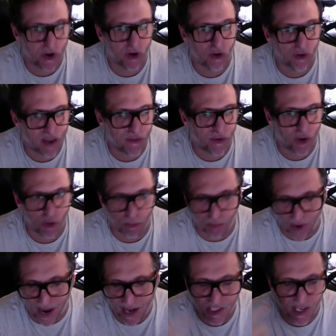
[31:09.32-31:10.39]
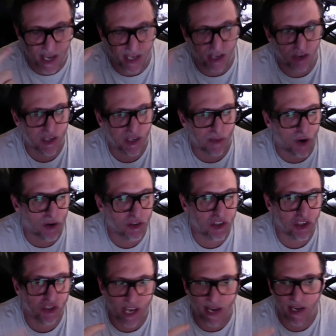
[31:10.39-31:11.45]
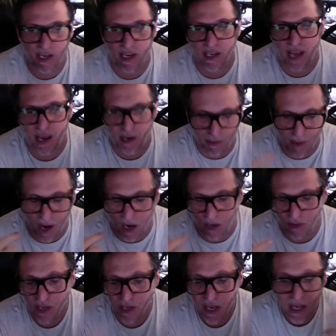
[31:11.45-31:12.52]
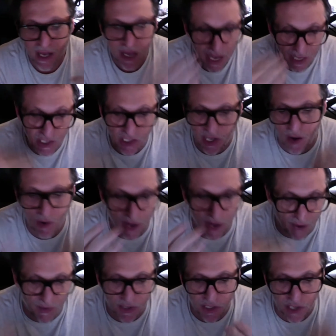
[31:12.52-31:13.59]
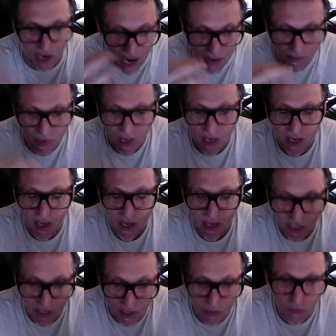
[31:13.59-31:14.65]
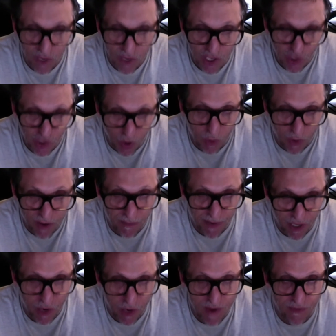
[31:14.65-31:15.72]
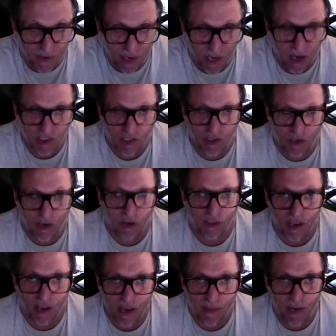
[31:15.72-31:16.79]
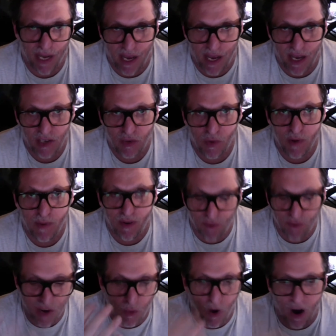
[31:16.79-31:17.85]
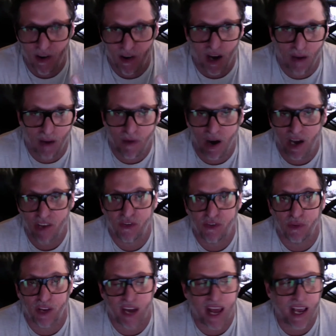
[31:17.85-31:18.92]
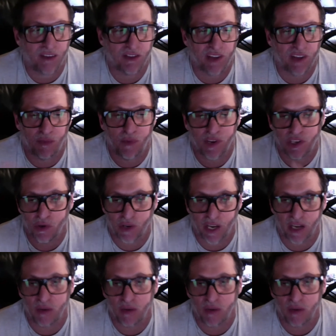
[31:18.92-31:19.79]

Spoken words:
brain's taking, your subconscious taking in that command. And slowly over time, which is what we've been doing for the last God knows how many years. We've been rewiring our minds for all the negative stuff we took in.